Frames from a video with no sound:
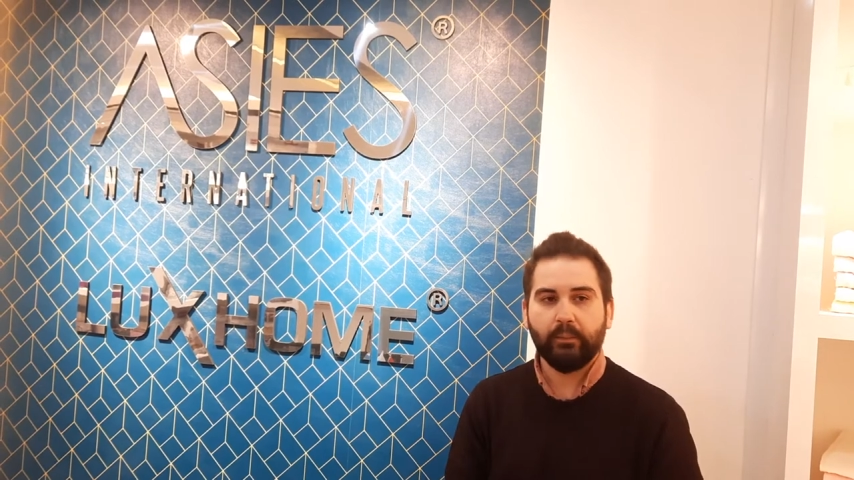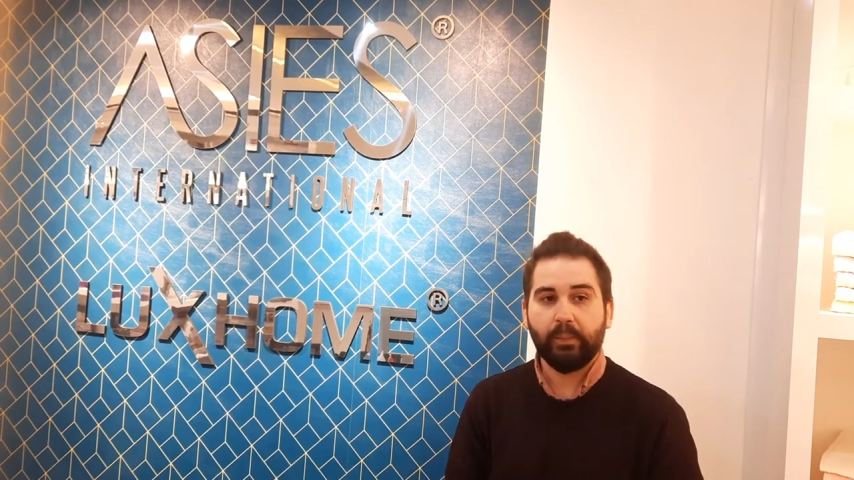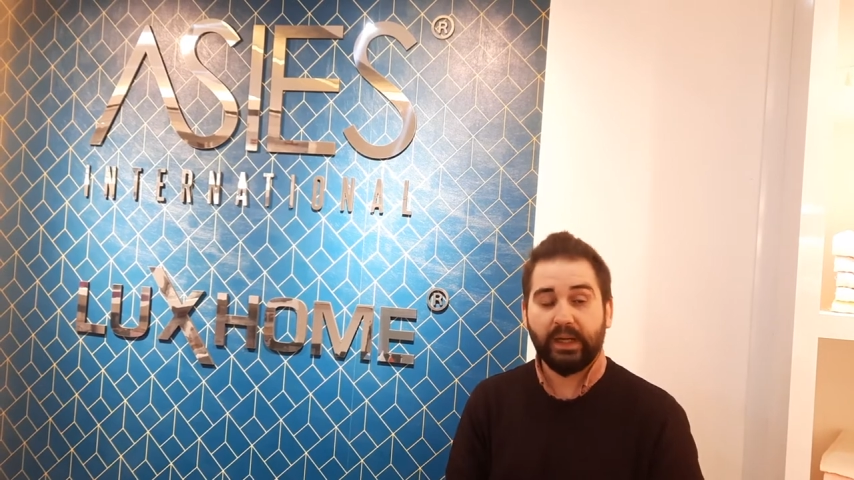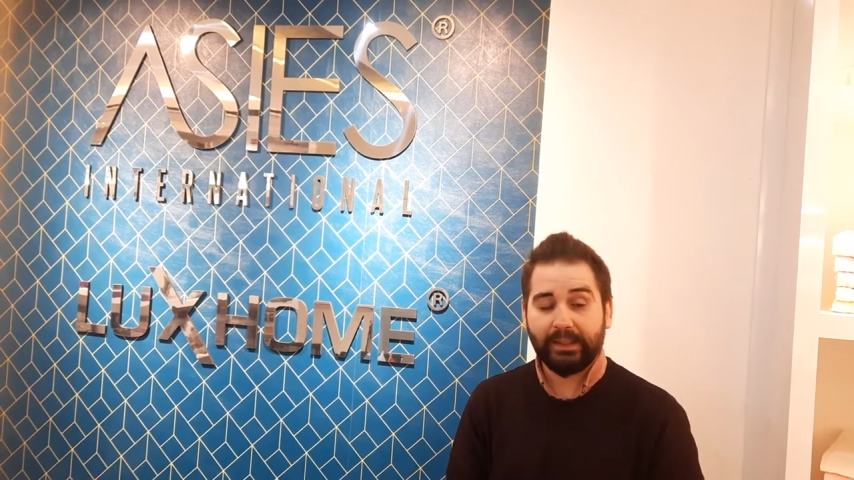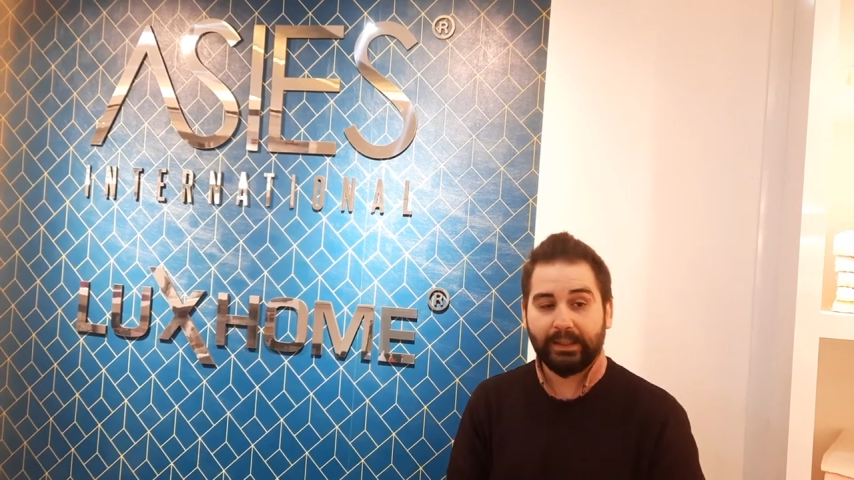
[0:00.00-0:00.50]

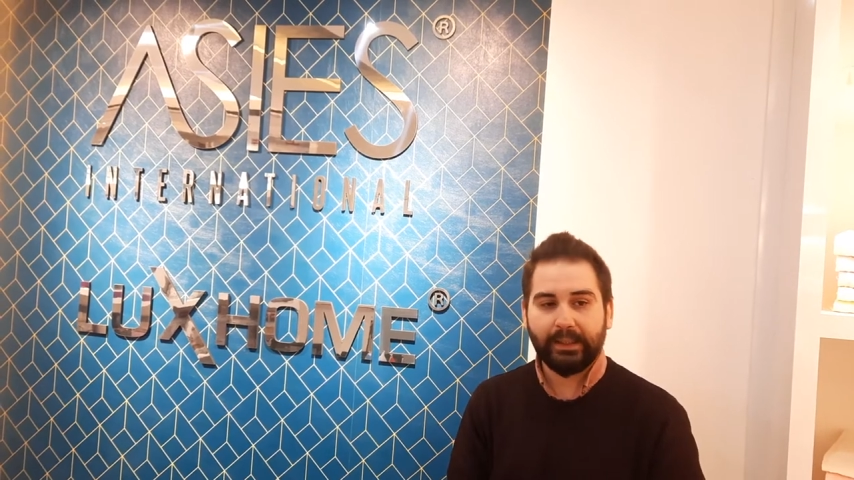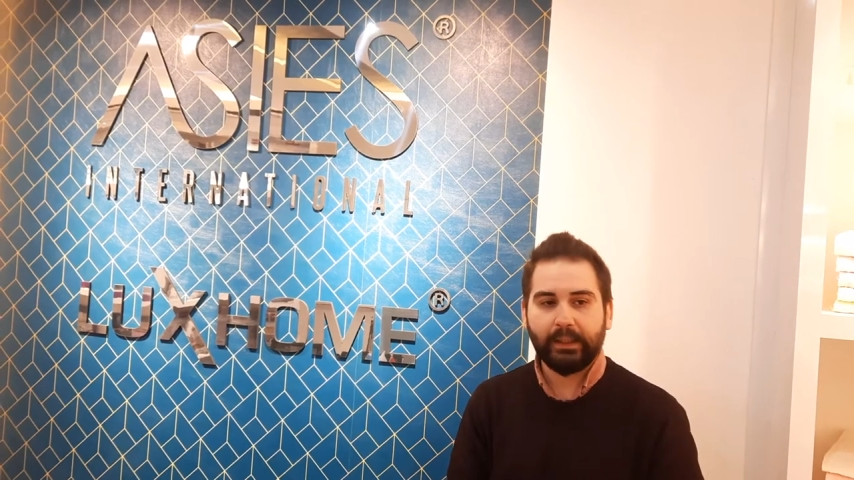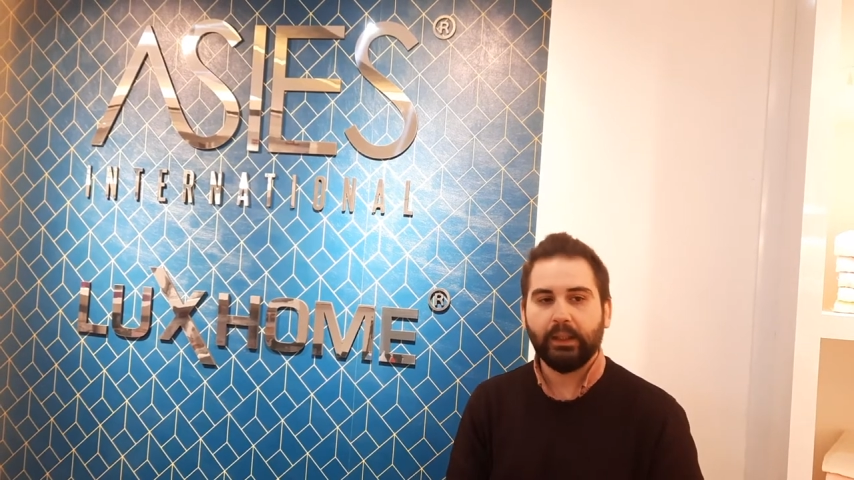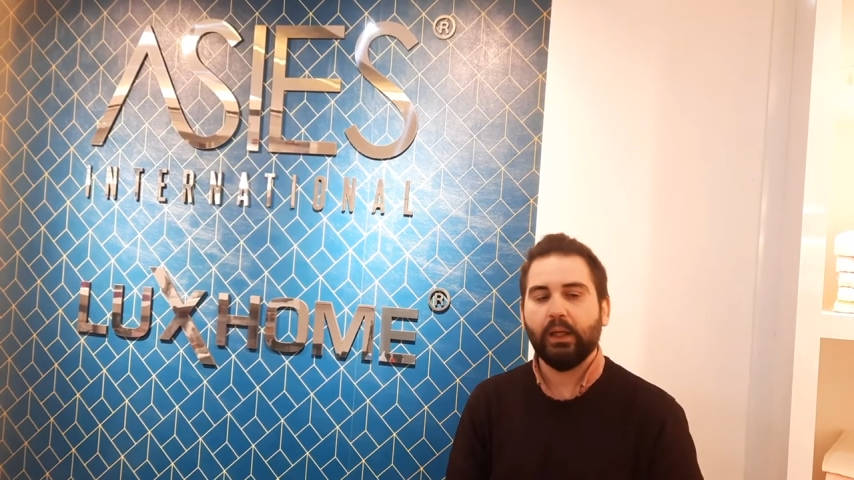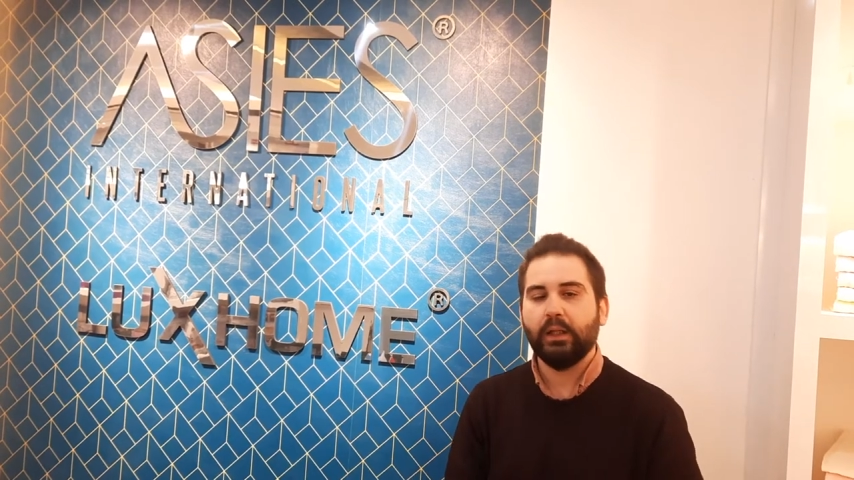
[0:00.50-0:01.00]
mainly
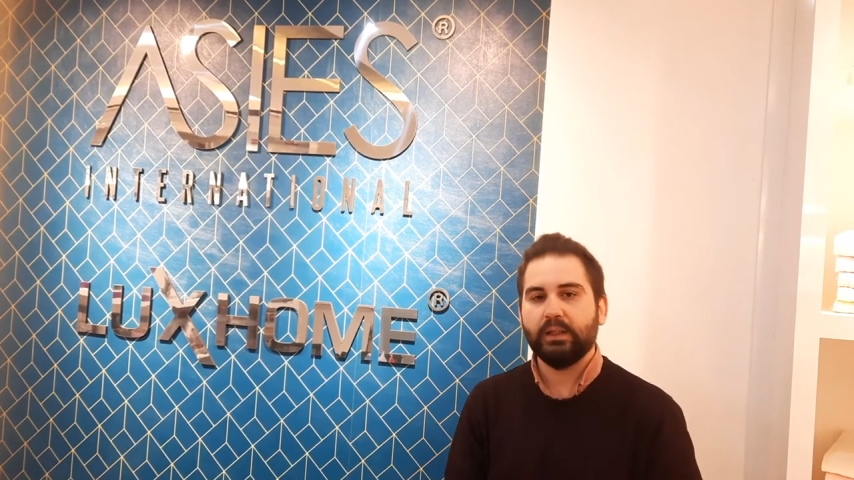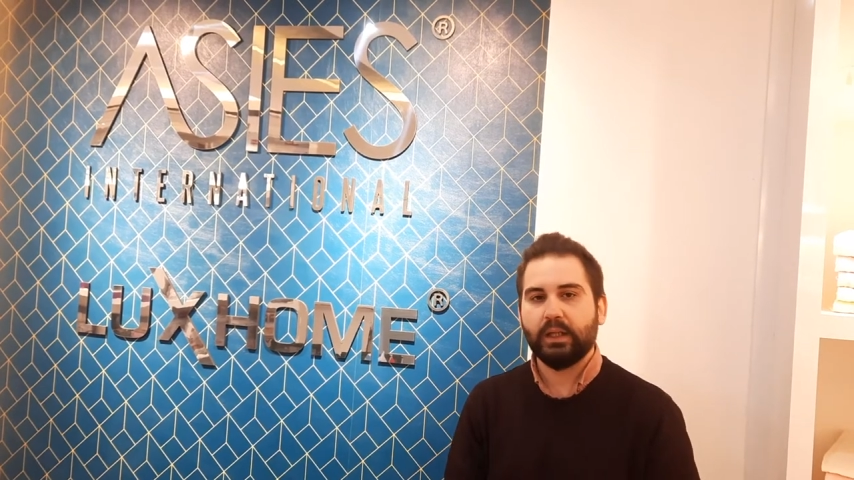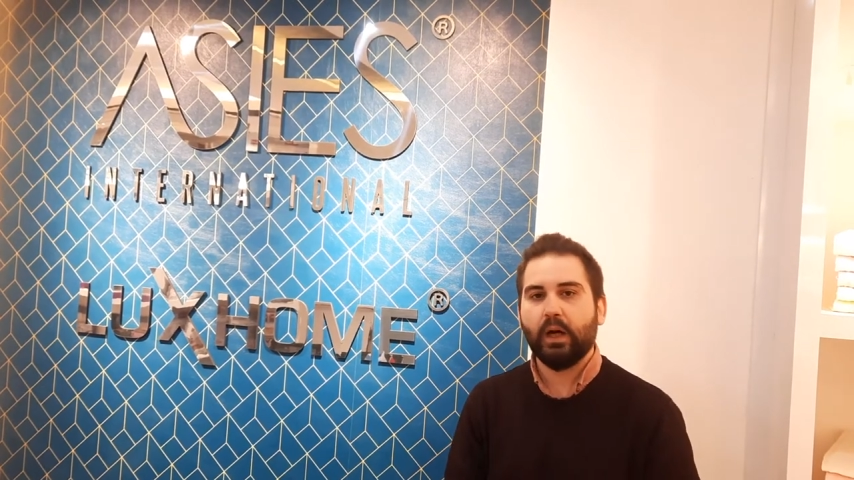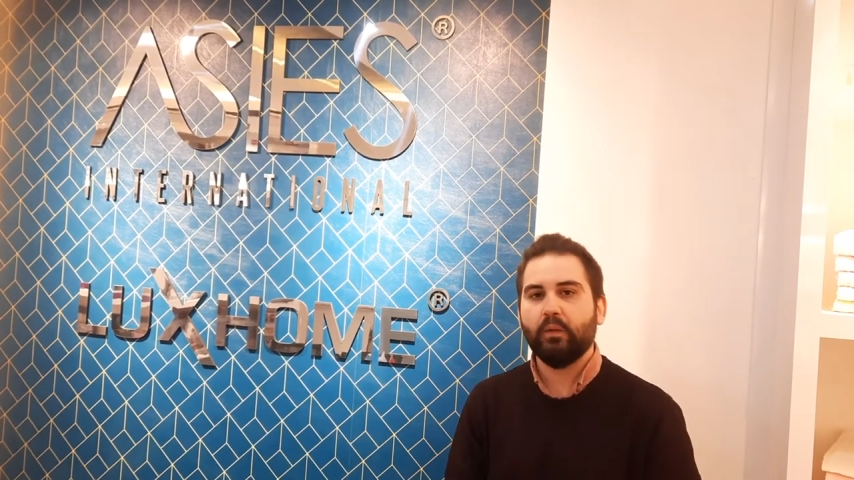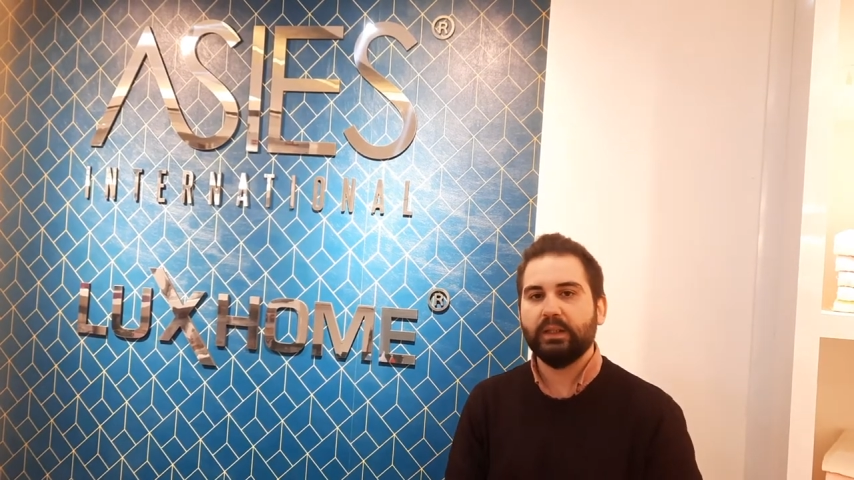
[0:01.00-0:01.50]

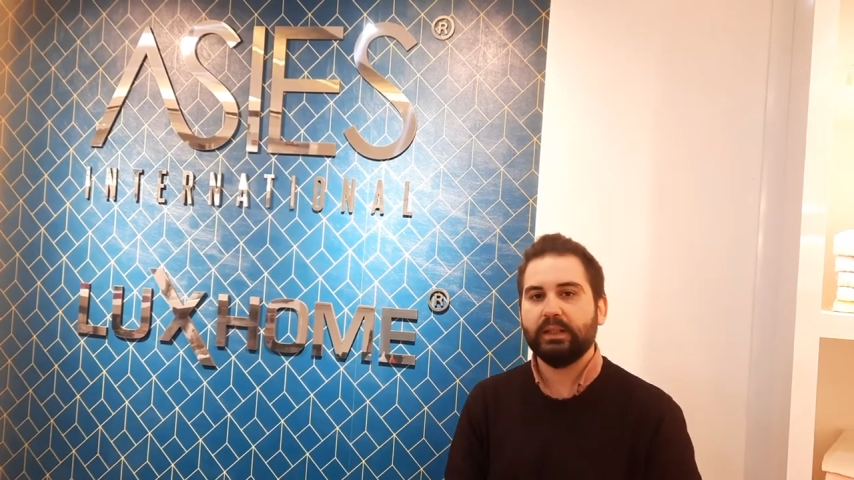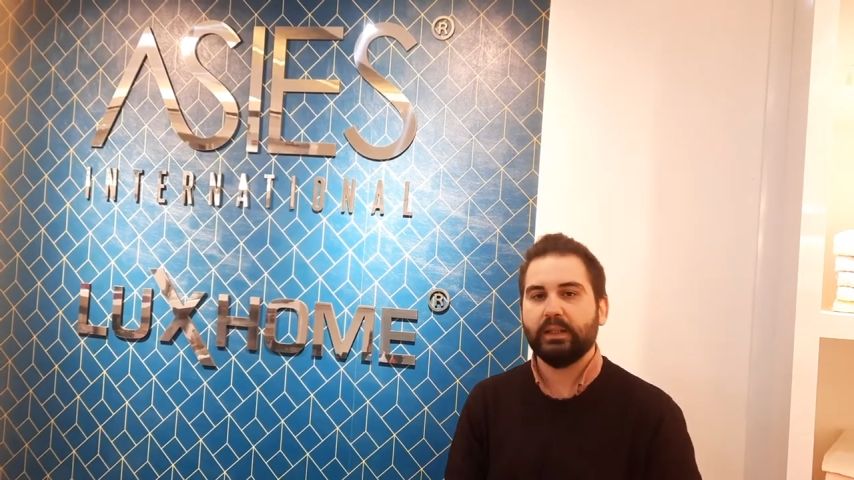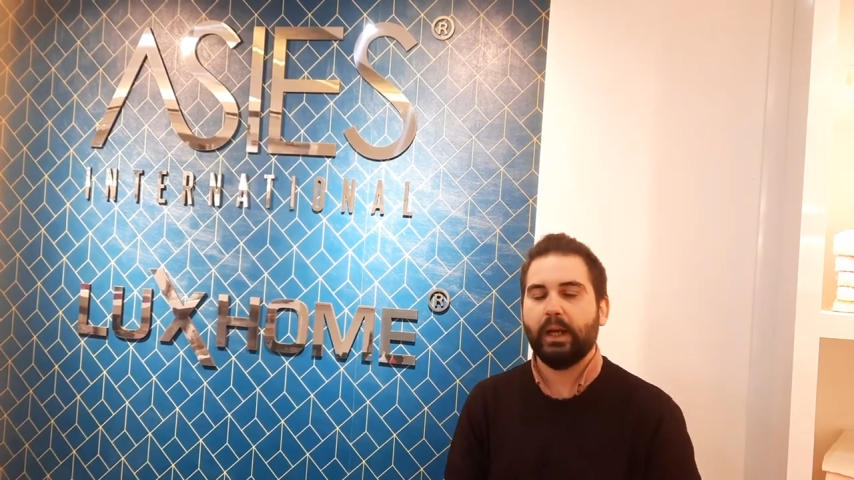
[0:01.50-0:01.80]
towels